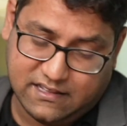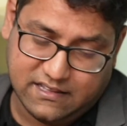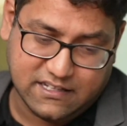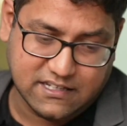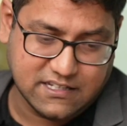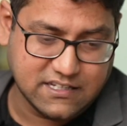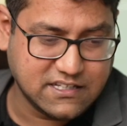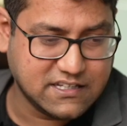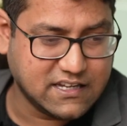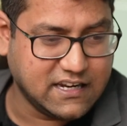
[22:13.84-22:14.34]

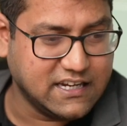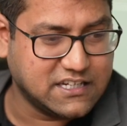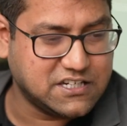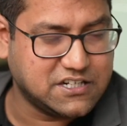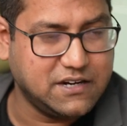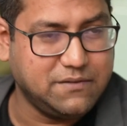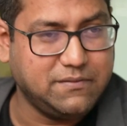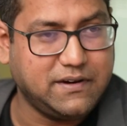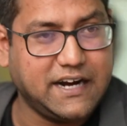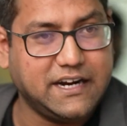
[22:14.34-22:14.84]
This is click
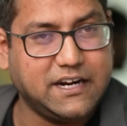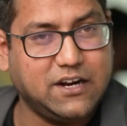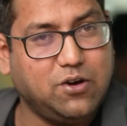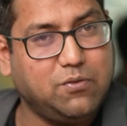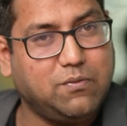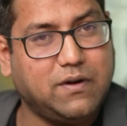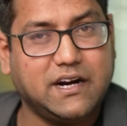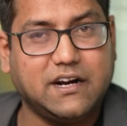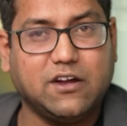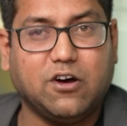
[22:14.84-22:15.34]
stream right now,
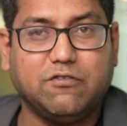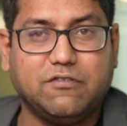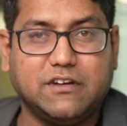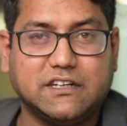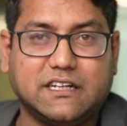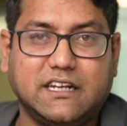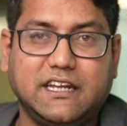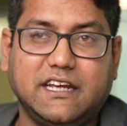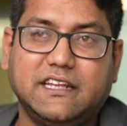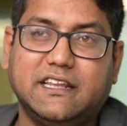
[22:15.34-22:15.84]
but
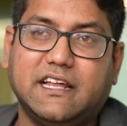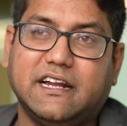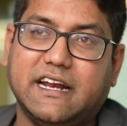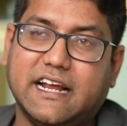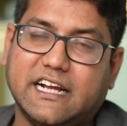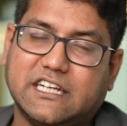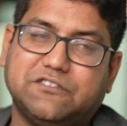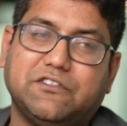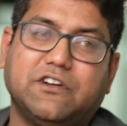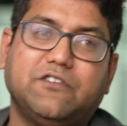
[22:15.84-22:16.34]
obviously the
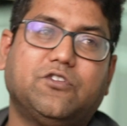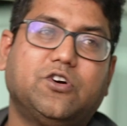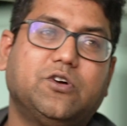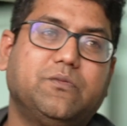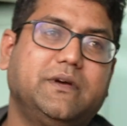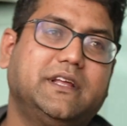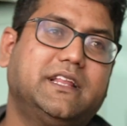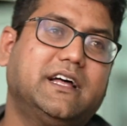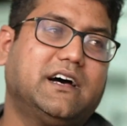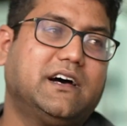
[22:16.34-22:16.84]
next one
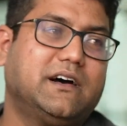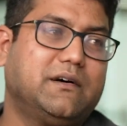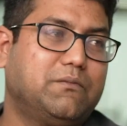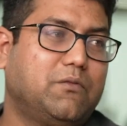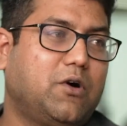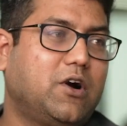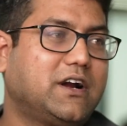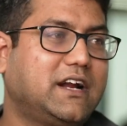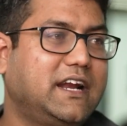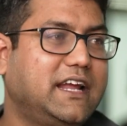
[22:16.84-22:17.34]
would be the
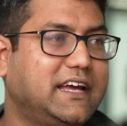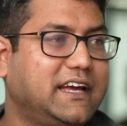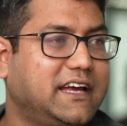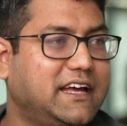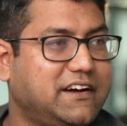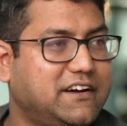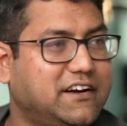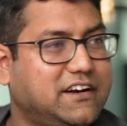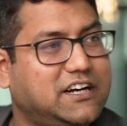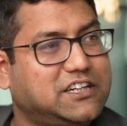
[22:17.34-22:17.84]
modeling
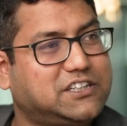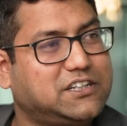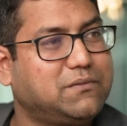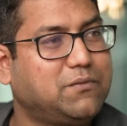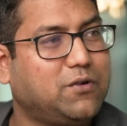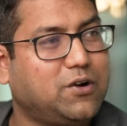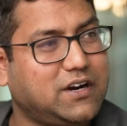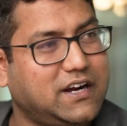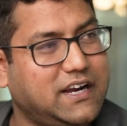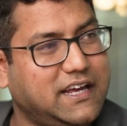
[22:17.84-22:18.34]
and regression
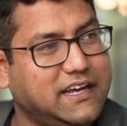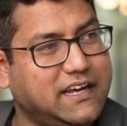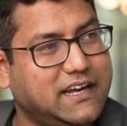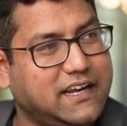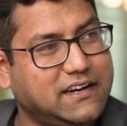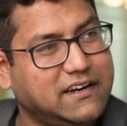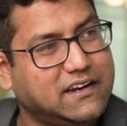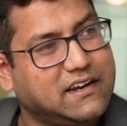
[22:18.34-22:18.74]
modeling, and